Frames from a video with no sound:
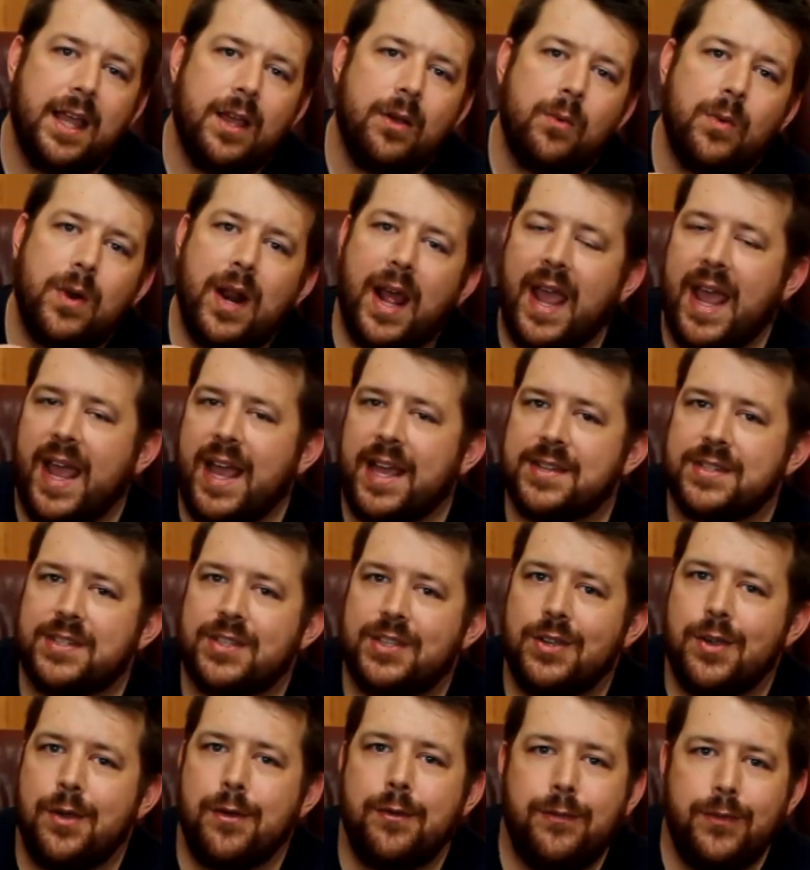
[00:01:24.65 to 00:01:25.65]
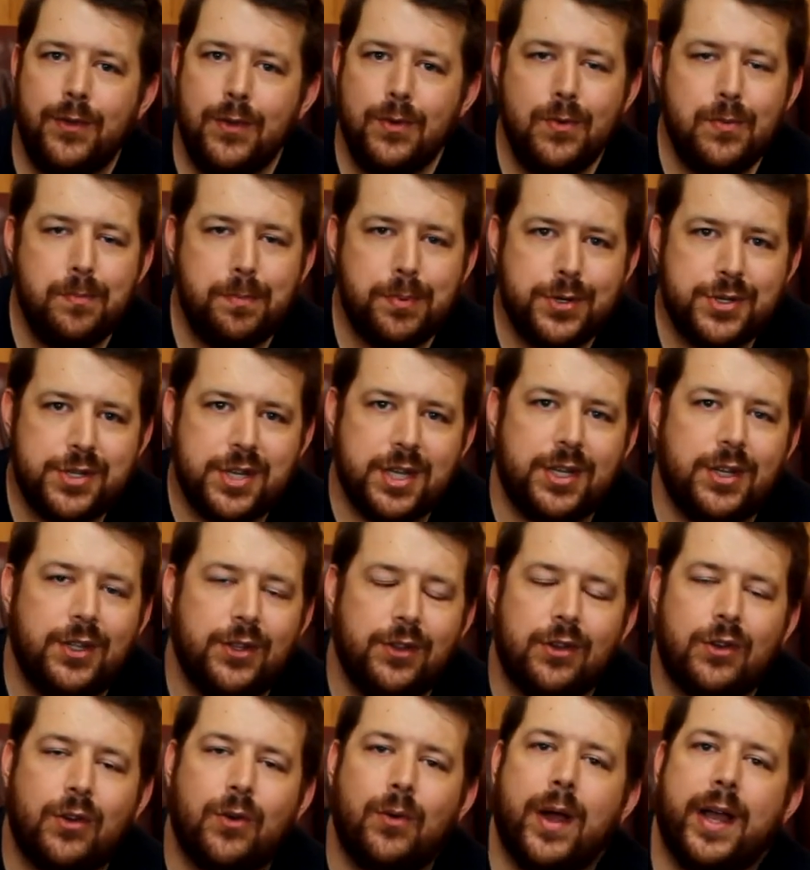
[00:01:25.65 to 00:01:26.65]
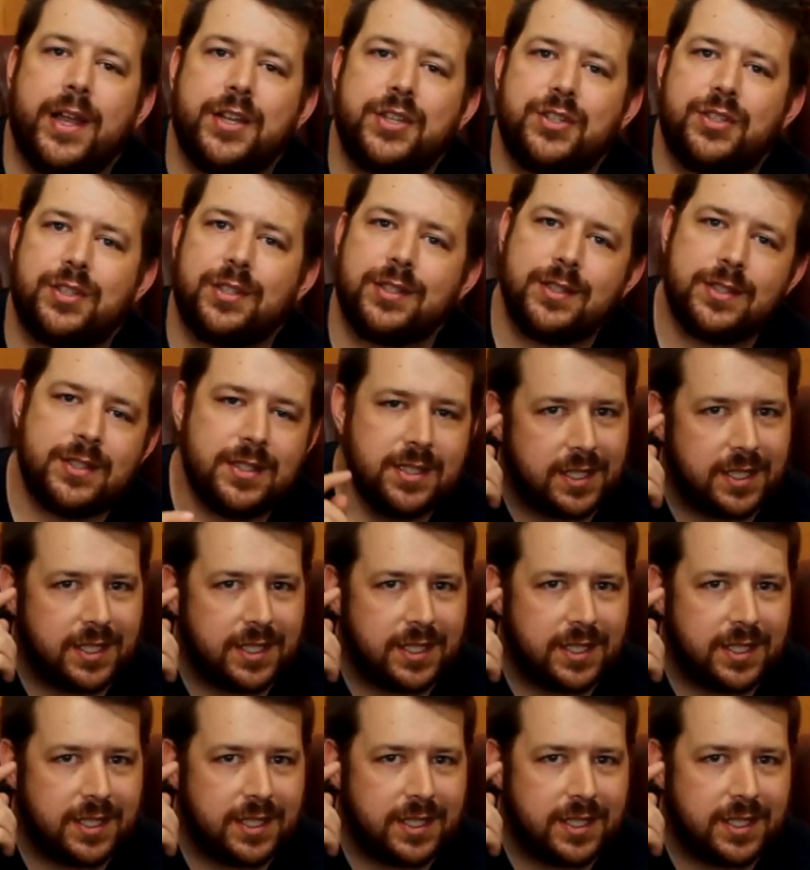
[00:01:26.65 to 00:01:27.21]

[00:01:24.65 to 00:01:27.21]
I want to ask you a few particular questions